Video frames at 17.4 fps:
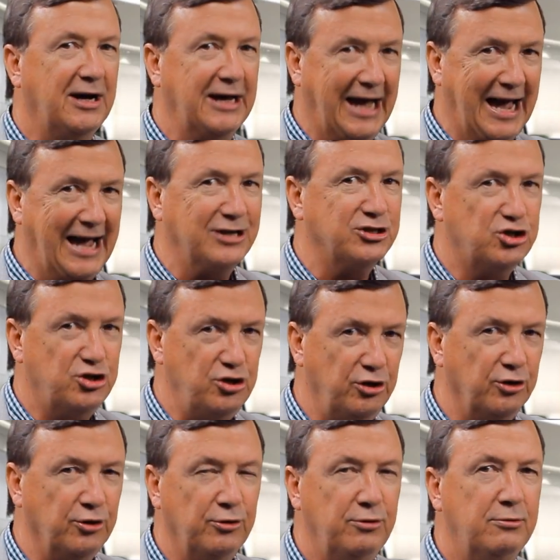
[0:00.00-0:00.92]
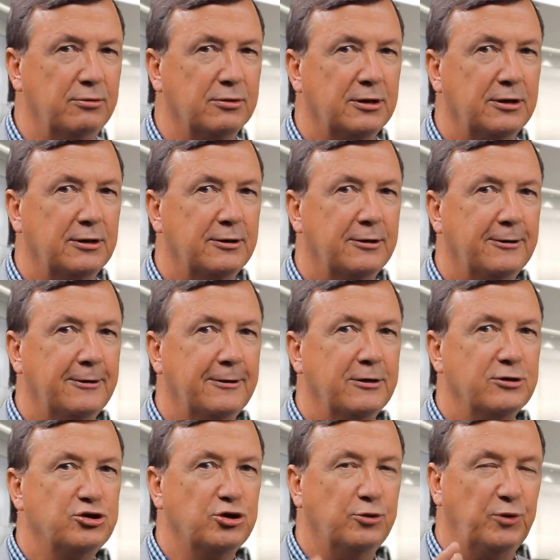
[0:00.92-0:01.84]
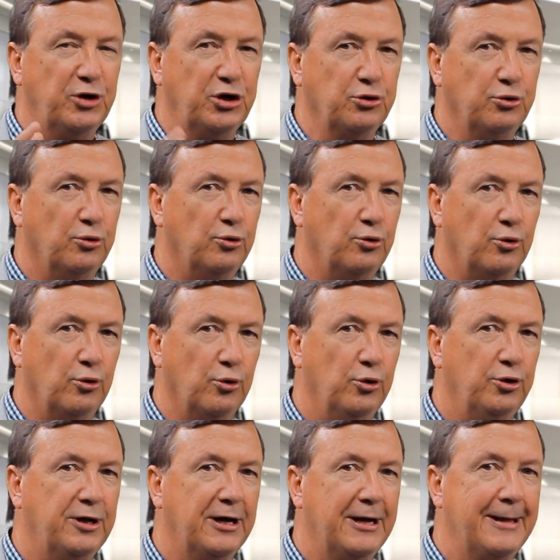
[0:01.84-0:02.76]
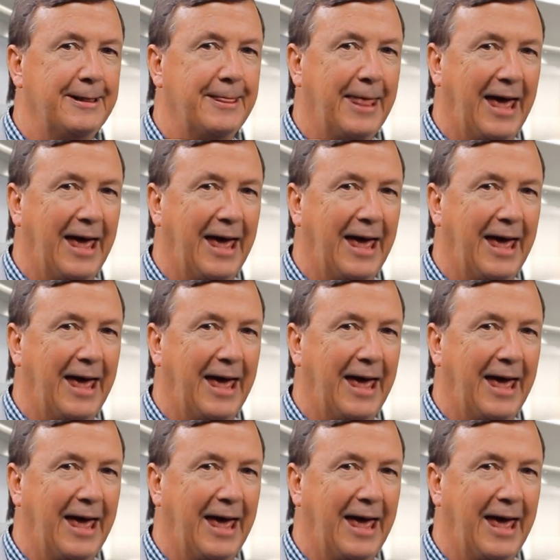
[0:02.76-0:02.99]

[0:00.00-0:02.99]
I asked you to record